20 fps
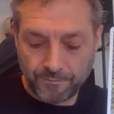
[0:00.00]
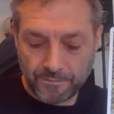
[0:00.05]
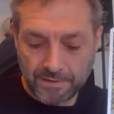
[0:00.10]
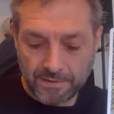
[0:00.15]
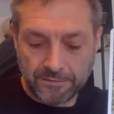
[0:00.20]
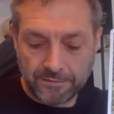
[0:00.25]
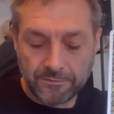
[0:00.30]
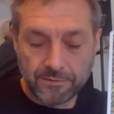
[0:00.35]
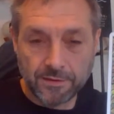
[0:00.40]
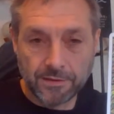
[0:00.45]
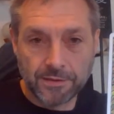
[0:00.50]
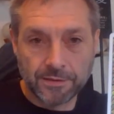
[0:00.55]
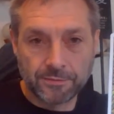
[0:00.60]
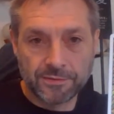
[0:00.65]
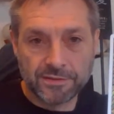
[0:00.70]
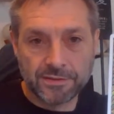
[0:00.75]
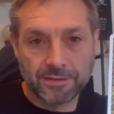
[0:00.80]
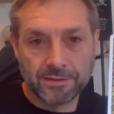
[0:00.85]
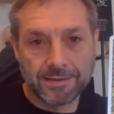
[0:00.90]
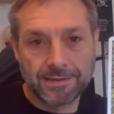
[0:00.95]
even the
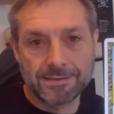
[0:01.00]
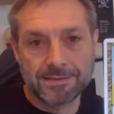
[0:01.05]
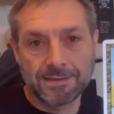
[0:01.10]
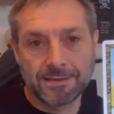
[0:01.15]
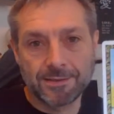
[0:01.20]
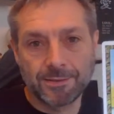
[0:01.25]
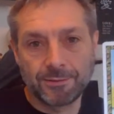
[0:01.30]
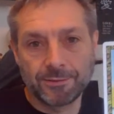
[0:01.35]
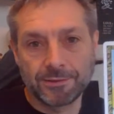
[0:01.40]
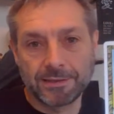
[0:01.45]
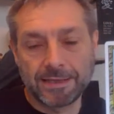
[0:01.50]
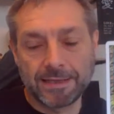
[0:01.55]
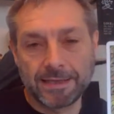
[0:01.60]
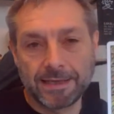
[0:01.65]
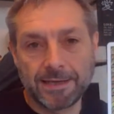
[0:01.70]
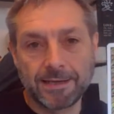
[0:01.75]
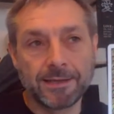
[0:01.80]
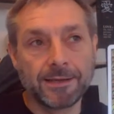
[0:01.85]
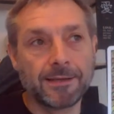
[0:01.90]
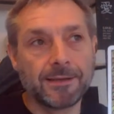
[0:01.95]
goose that lays the golden
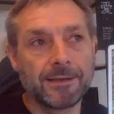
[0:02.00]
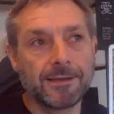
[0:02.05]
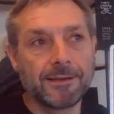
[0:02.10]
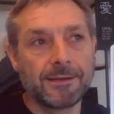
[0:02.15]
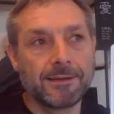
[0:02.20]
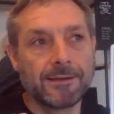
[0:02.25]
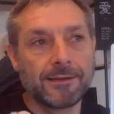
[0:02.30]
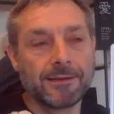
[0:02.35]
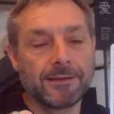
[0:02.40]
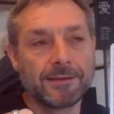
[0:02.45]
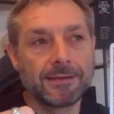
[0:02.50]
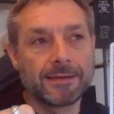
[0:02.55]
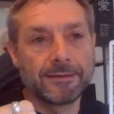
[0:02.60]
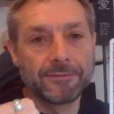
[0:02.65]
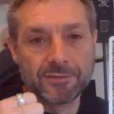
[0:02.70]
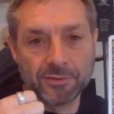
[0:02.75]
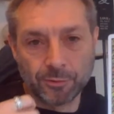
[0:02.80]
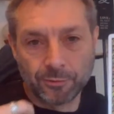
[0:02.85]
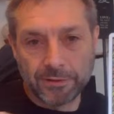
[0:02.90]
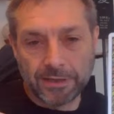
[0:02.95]
egg
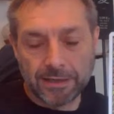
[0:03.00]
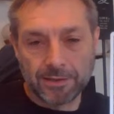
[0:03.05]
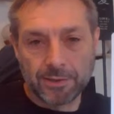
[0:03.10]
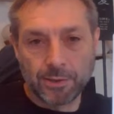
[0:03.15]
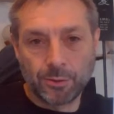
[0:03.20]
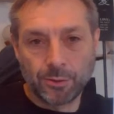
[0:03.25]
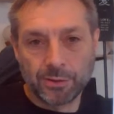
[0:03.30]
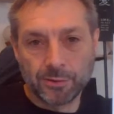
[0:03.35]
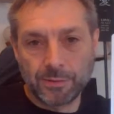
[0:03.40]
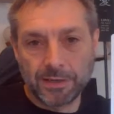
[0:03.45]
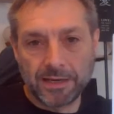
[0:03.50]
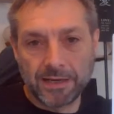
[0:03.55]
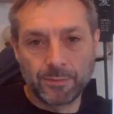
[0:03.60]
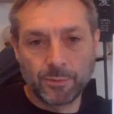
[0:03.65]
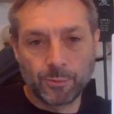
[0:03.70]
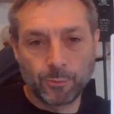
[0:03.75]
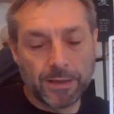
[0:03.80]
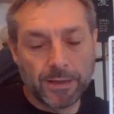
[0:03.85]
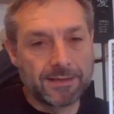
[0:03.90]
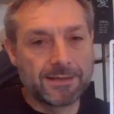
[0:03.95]
gives all that gold away,
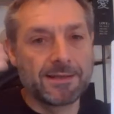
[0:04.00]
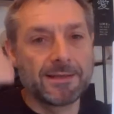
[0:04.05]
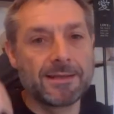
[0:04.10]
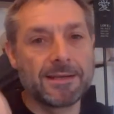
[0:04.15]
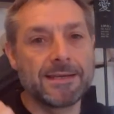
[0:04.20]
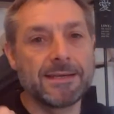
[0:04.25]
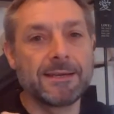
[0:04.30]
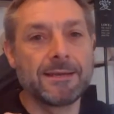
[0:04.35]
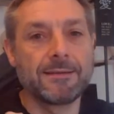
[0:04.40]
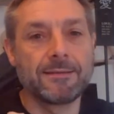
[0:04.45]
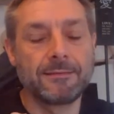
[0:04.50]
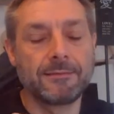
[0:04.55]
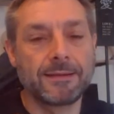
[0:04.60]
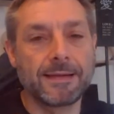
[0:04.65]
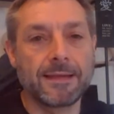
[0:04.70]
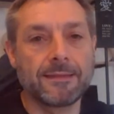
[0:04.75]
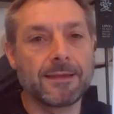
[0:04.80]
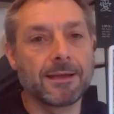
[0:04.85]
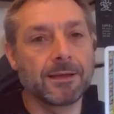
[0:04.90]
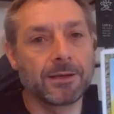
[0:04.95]
but where do they
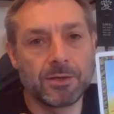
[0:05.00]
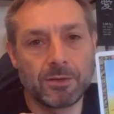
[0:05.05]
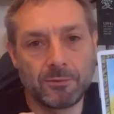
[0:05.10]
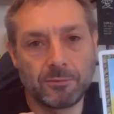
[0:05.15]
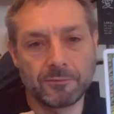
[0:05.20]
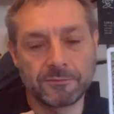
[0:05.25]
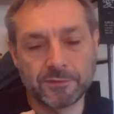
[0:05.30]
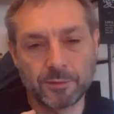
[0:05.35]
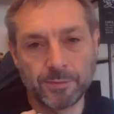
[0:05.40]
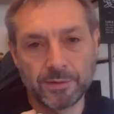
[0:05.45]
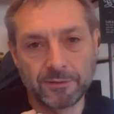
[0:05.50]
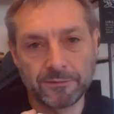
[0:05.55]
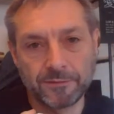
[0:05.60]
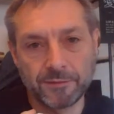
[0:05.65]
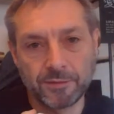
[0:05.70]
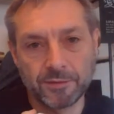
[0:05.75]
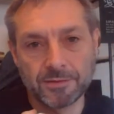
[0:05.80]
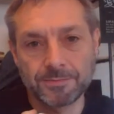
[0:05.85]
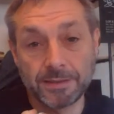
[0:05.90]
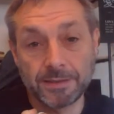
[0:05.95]
get that gold from in the
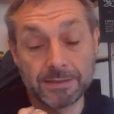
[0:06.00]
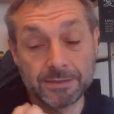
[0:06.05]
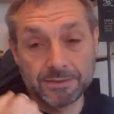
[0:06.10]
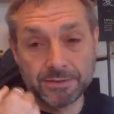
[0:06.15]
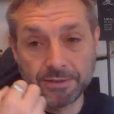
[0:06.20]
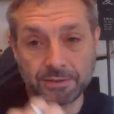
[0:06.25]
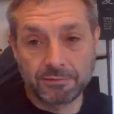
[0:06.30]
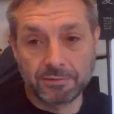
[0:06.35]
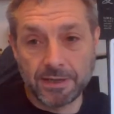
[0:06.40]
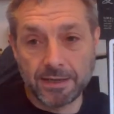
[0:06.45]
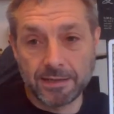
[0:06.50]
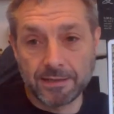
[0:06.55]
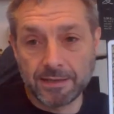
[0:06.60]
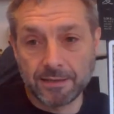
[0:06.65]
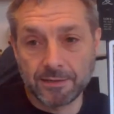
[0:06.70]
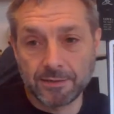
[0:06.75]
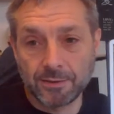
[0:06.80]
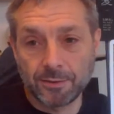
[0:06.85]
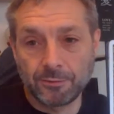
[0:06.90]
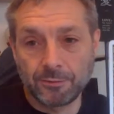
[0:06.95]
first place to create
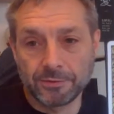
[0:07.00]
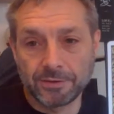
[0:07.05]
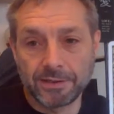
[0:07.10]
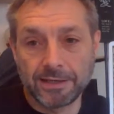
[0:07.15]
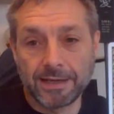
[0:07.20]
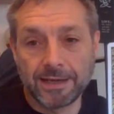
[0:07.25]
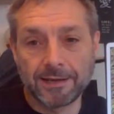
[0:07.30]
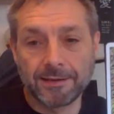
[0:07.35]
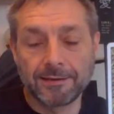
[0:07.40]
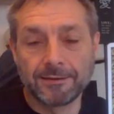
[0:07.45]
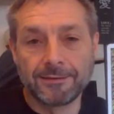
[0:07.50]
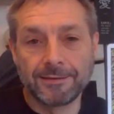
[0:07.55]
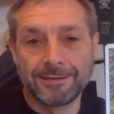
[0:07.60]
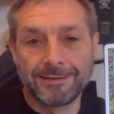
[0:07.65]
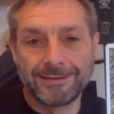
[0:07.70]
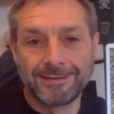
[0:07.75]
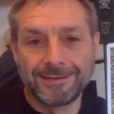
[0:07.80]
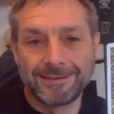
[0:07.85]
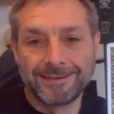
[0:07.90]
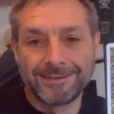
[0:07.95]
that golden egg?
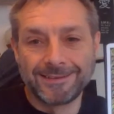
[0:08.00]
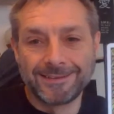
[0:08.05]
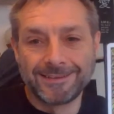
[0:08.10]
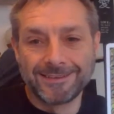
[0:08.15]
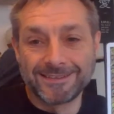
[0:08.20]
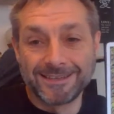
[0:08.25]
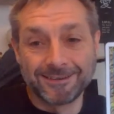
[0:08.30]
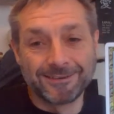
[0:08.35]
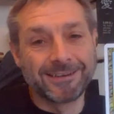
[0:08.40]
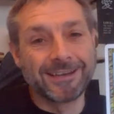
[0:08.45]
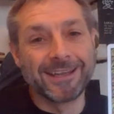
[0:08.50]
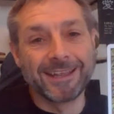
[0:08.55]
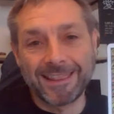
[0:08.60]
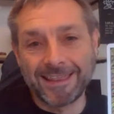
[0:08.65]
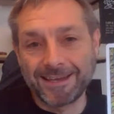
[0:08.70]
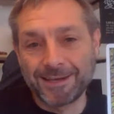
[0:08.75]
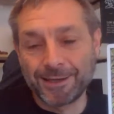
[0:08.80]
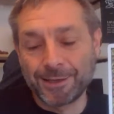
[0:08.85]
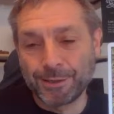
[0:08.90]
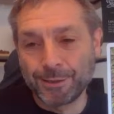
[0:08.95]
So yeah,
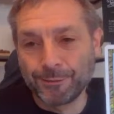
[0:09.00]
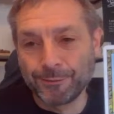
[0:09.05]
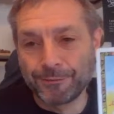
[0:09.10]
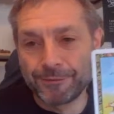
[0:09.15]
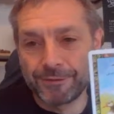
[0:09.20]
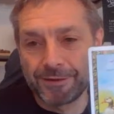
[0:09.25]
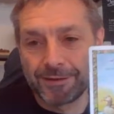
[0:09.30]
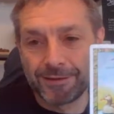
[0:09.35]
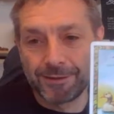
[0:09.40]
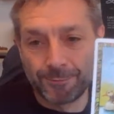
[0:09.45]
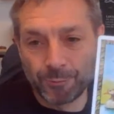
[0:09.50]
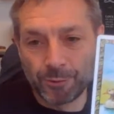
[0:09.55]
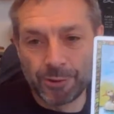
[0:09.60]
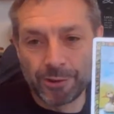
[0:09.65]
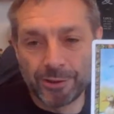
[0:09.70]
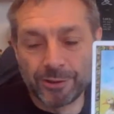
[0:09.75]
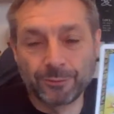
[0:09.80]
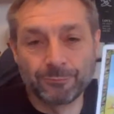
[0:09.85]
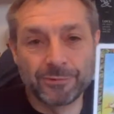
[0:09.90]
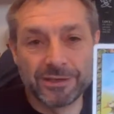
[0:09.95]
thank you for
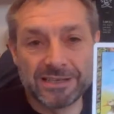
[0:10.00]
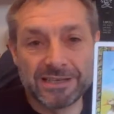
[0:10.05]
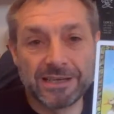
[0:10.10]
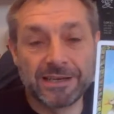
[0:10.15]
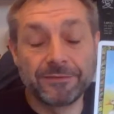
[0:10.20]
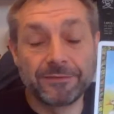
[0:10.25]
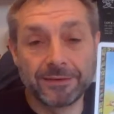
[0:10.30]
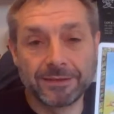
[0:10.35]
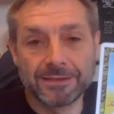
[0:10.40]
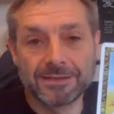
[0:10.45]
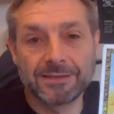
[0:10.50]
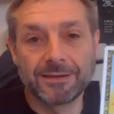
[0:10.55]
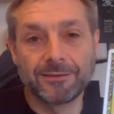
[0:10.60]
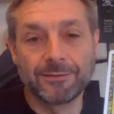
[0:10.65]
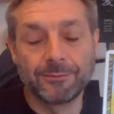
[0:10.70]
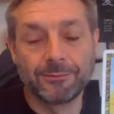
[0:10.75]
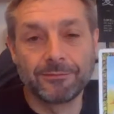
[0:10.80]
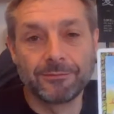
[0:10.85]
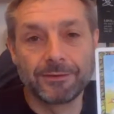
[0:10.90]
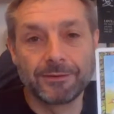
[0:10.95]
working on receiving.
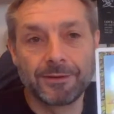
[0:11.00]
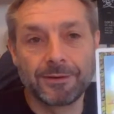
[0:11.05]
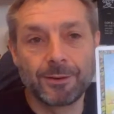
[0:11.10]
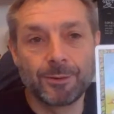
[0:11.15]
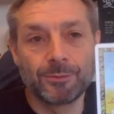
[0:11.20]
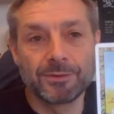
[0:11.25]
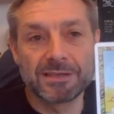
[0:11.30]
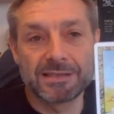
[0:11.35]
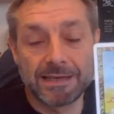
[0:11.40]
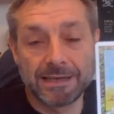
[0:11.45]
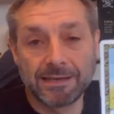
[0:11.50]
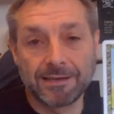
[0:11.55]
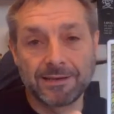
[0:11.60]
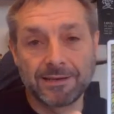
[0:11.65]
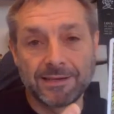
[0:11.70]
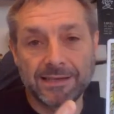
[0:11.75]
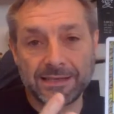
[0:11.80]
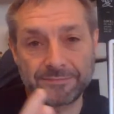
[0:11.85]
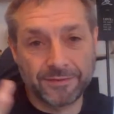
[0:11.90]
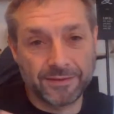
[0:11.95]
So I would say at
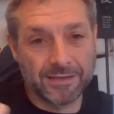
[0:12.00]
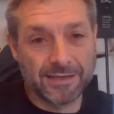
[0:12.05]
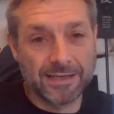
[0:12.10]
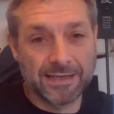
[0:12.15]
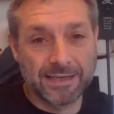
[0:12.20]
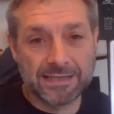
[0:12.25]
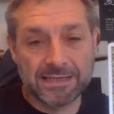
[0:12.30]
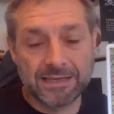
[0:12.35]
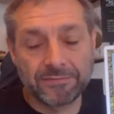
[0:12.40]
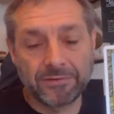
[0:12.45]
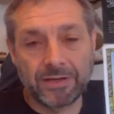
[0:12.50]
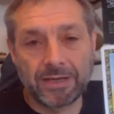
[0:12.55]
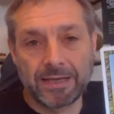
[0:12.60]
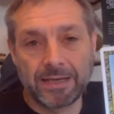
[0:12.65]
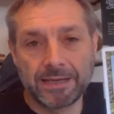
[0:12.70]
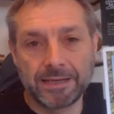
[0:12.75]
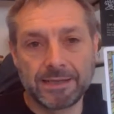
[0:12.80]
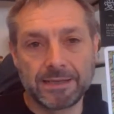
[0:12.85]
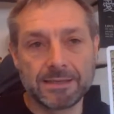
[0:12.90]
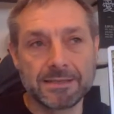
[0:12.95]
least for the next 7
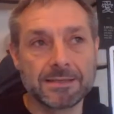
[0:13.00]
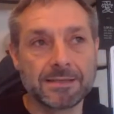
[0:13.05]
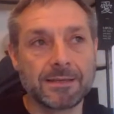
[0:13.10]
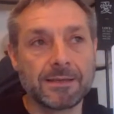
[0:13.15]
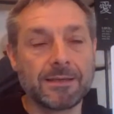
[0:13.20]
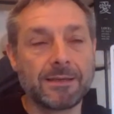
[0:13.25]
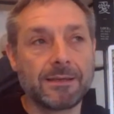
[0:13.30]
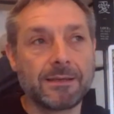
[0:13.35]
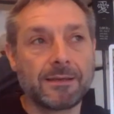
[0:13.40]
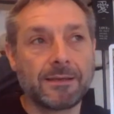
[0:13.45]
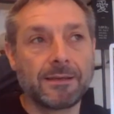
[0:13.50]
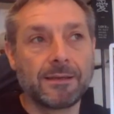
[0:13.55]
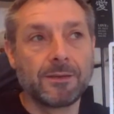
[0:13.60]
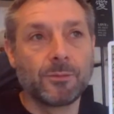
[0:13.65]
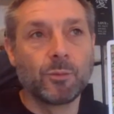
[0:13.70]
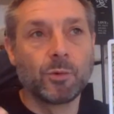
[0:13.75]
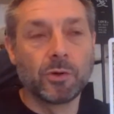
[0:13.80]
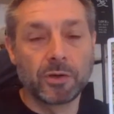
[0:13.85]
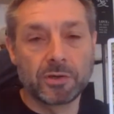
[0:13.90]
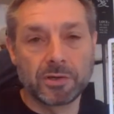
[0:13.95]
days,
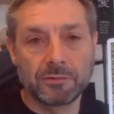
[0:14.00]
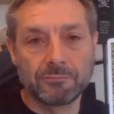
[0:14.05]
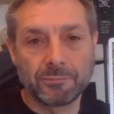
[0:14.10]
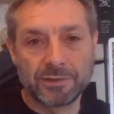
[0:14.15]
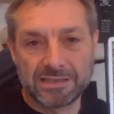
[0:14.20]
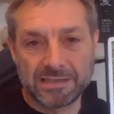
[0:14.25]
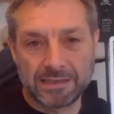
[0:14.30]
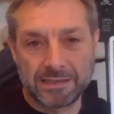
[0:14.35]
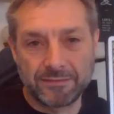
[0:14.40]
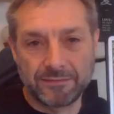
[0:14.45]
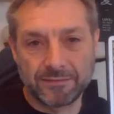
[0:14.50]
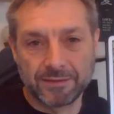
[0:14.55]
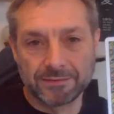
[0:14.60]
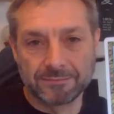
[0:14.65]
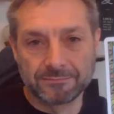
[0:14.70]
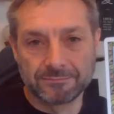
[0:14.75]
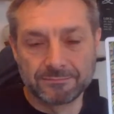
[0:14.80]
work on receiving.